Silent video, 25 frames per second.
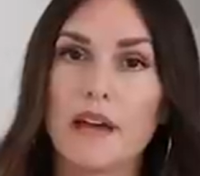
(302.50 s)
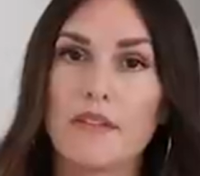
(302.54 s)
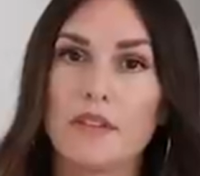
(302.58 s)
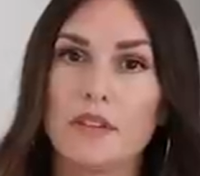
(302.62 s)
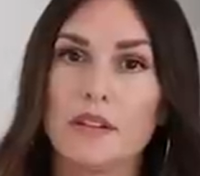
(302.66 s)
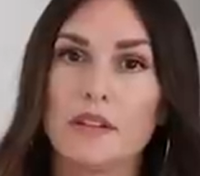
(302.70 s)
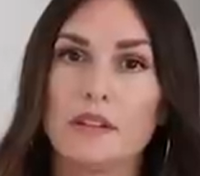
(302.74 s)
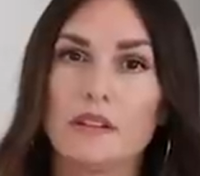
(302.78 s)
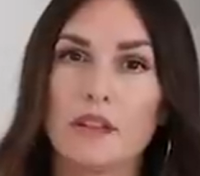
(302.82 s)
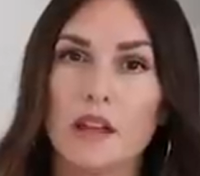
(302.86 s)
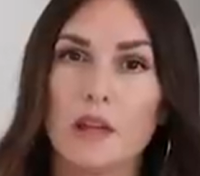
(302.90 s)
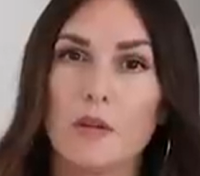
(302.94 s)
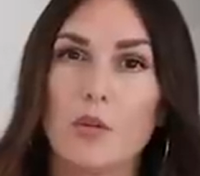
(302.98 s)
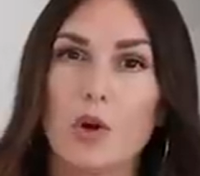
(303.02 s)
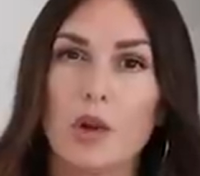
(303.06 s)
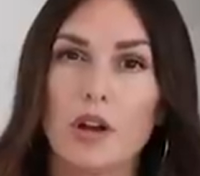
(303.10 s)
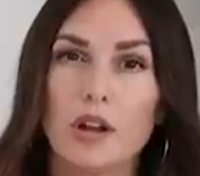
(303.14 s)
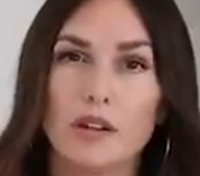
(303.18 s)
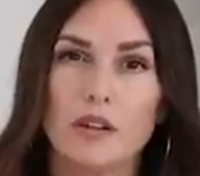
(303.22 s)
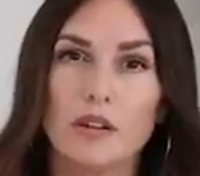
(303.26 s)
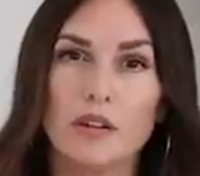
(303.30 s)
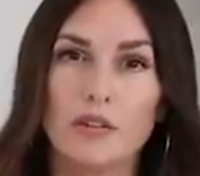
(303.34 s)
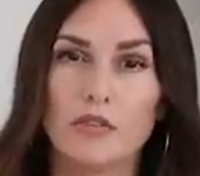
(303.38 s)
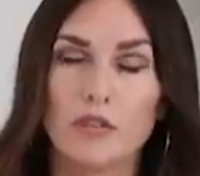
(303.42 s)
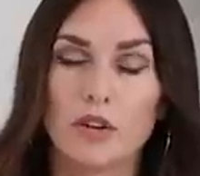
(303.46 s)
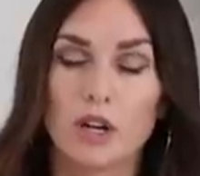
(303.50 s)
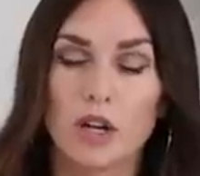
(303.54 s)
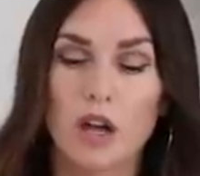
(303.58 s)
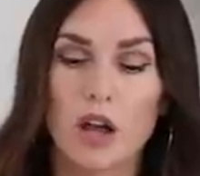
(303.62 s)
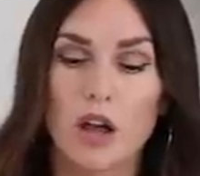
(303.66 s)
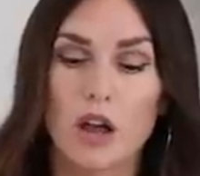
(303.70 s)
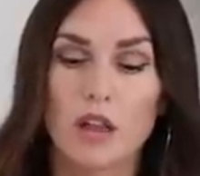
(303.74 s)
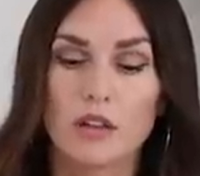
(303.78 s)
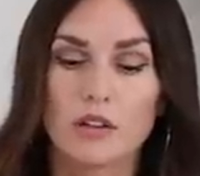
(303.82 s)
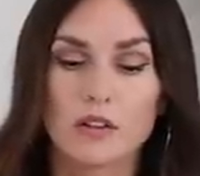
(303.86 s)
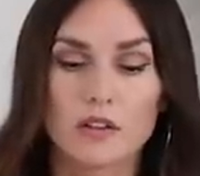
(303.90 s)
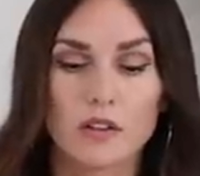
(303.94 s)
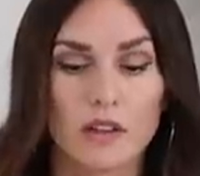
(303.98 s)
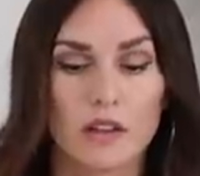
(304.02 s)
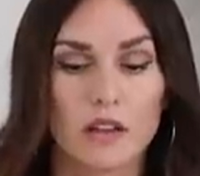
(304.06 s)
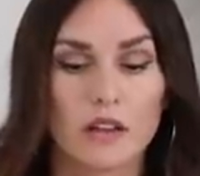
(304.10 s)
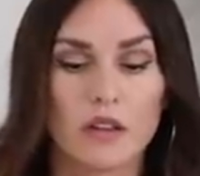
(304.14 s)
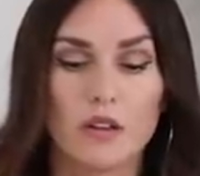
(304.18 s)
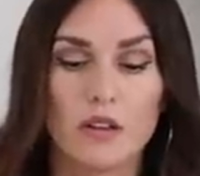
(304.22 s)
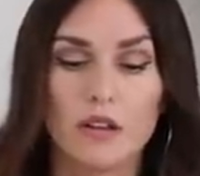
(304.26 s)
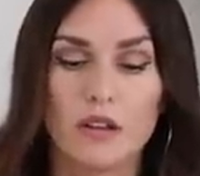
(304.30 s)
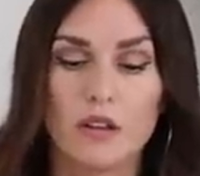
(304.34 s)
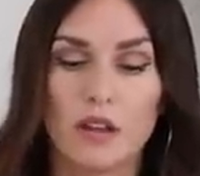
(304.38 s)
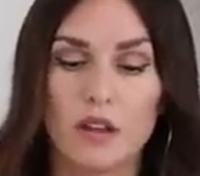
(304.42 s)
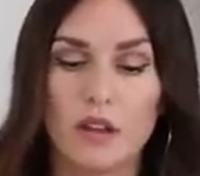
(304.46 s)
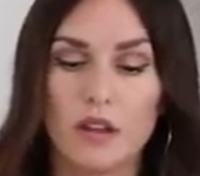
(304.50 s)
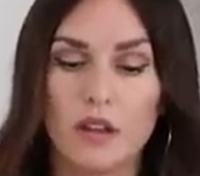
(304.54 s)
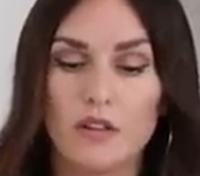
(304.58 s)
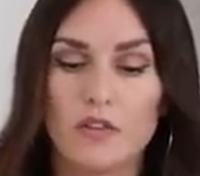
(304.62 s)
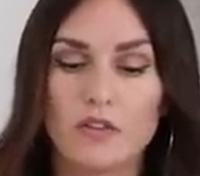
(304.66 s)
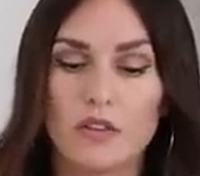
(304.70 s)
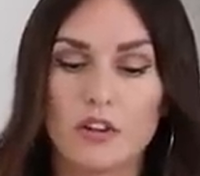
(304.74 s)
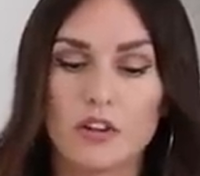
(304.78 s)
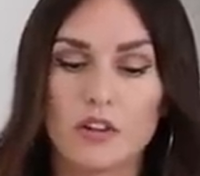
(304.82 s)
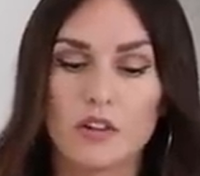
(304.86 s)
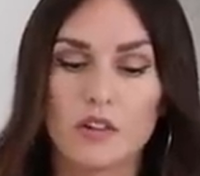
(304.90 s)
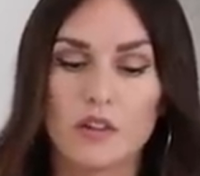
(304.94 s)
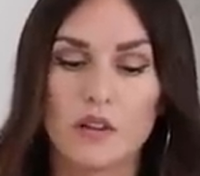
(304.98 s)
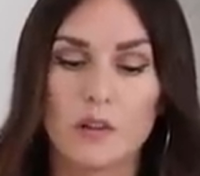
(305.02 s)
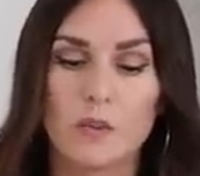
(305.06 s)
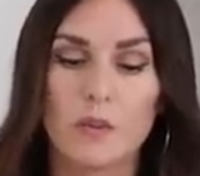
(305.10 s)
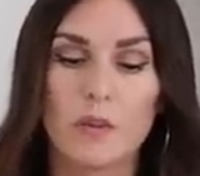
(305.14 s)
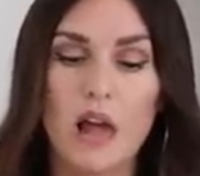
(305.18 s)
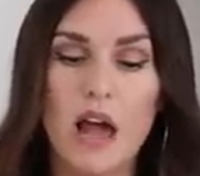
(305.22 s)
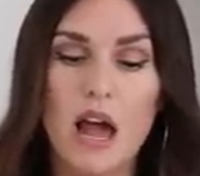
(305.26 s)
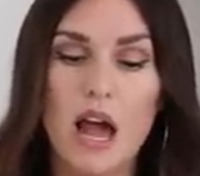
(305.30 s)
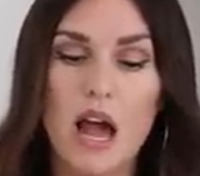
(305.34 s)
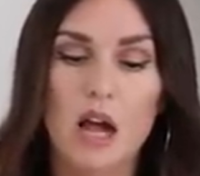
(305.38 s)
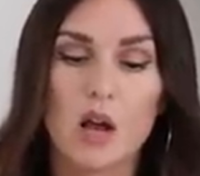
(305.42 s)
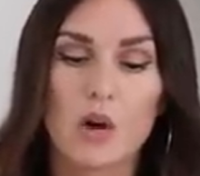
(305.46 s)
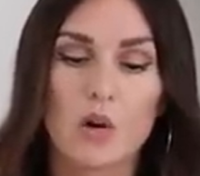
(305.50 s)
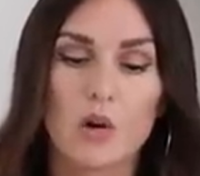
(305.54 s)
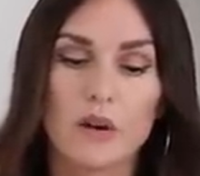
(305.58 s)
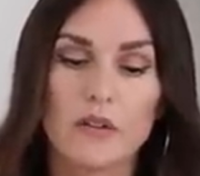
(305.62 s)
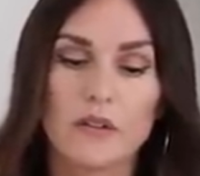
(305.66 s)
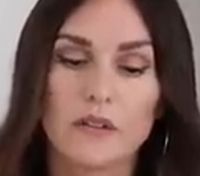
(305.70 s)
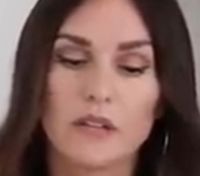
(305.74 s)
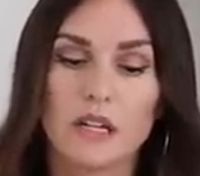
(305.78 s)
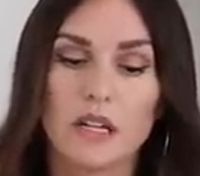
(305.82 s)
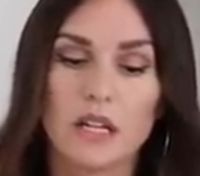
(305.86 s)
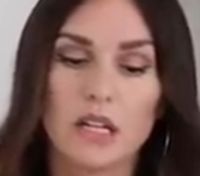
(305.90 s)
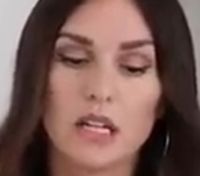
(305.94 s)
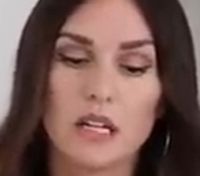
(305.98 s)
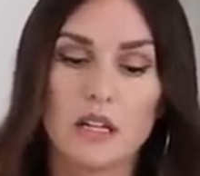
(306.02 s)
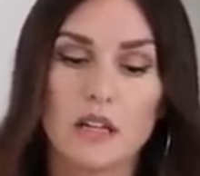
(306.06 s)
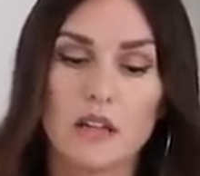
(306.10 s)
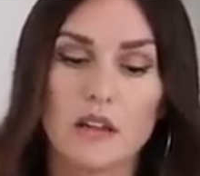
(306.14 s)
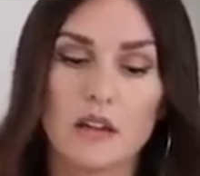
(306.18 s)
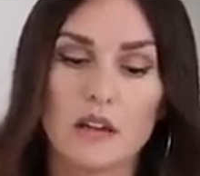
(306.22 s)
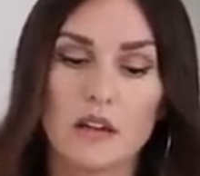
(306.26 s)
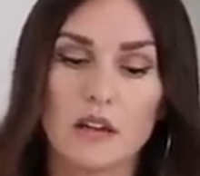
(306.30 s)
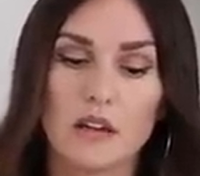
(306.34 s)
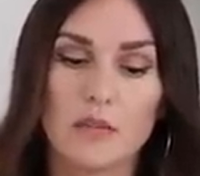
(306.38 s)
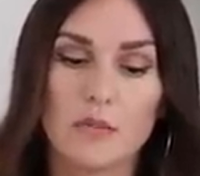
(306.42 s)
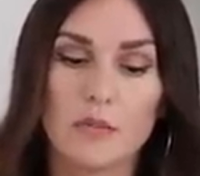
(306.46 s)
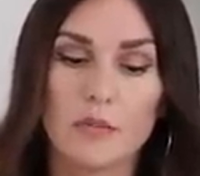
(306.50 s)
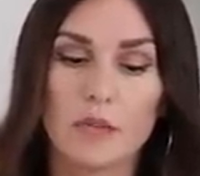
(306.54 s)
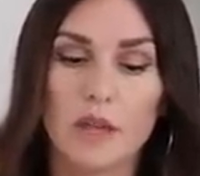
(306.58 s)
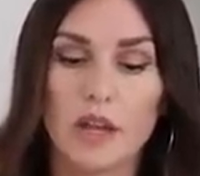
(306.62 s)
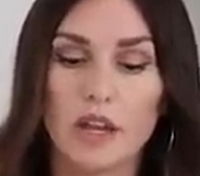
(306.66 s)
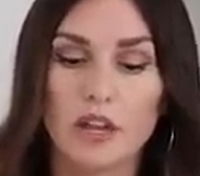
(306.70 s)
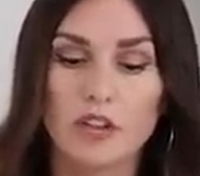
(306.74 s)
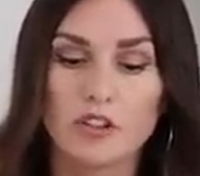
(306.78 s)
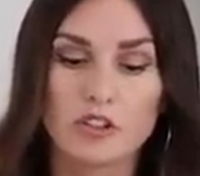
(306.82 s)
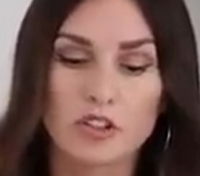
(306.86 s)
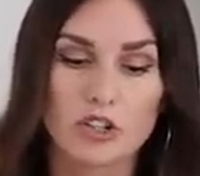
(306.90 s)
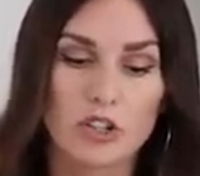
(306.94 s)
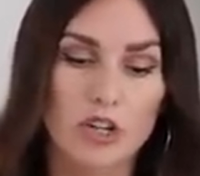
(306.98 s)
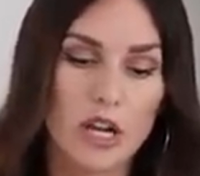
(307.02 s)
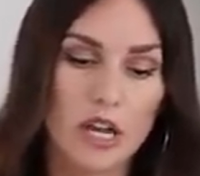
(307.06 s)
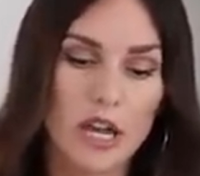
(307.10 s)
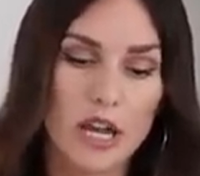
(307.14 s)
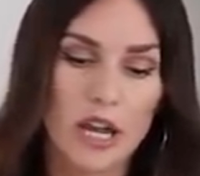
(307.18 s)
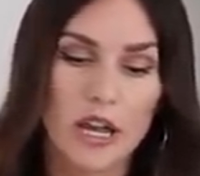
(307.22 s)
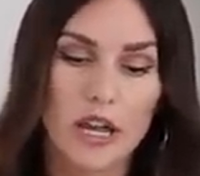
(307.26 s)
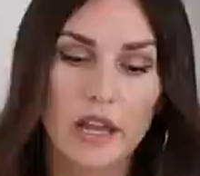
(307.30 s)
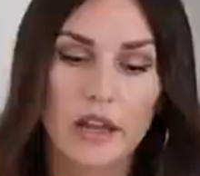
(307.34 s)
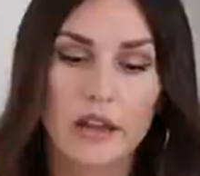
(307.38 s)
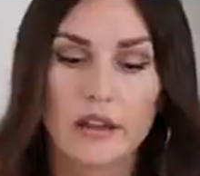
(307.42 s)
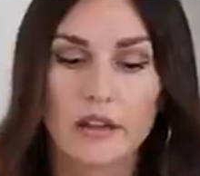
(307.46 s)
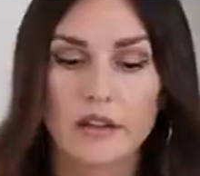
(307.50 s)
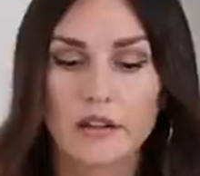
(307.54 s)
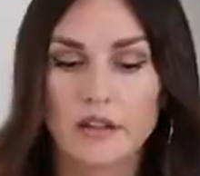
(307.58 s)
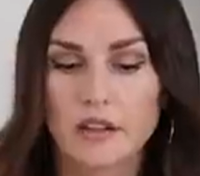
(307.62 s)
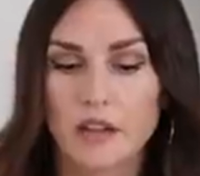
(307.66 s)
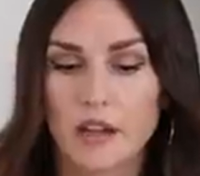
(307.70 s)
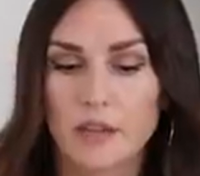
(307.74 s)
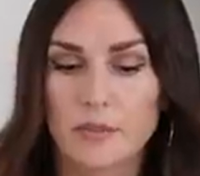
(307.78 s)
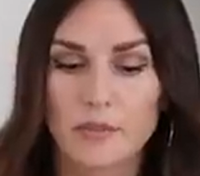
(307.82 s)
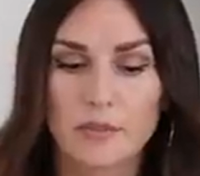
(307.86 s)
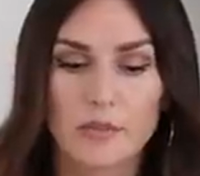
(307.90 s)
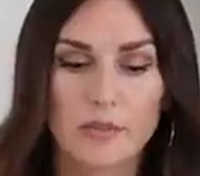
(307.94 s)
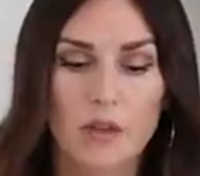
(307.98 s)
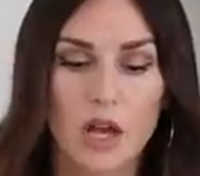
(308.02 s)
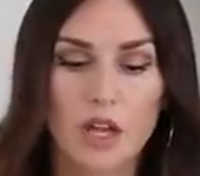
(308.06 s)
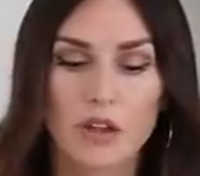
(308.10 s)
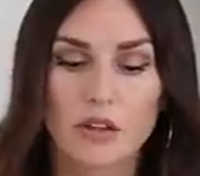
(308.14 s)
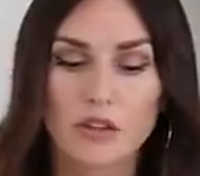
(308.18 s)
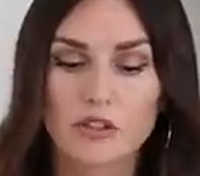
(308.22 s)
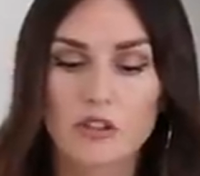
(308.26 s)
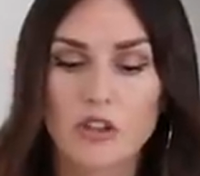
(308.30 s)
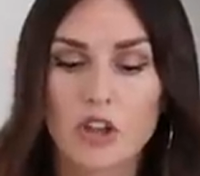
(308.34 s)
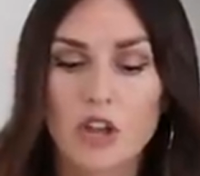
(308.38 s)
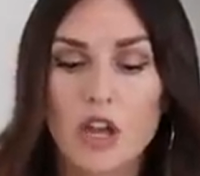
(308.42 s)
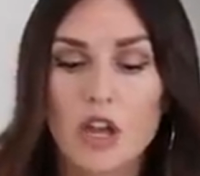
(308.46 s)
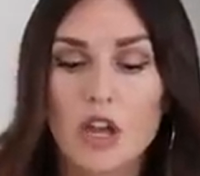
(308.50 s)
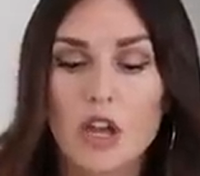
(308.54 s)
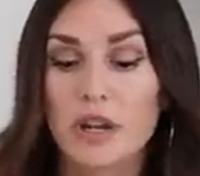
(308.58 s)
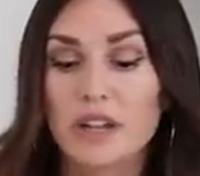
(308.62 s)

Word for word: have the same one in different colors, like in the inverse in the black, or I've seen it in the beige gray type colors.